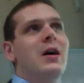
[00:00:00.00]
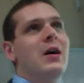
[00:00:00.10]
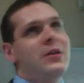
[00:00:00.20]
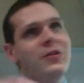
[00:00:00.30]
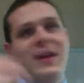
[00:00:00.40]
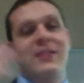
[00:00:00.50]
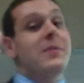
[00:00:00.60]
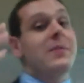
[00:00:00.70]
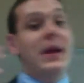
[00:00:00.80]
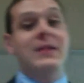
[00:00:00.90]
Uh, it just
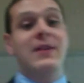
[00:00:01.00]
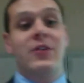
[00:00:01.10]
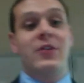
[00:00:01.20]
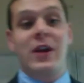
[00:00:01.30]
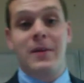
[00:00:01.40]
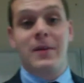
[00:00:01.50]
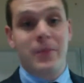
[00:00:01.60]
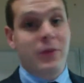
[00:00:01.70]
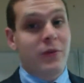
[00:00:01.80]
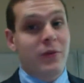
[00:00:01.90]
has to be inside your head.
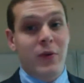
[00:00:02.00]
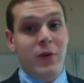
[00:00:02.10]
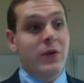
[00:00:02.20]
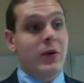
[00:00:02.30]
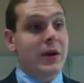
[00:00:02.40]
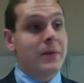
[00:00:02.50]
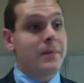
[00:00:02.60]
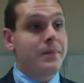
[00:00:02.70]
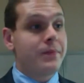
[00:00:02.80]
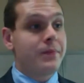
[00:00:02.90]
There's no other way of doing
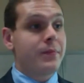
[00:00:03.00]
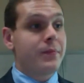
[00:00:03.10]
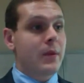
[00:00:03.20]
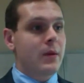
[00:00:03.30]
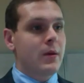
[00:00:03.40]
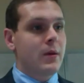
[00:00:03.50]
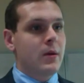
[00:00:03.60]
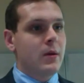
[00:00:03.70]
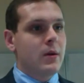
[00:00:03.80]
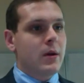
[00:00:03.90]
it.
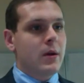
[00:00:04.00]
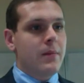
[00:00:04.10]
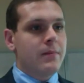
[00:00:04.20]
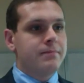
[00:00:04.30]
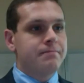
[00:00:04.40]
Okay.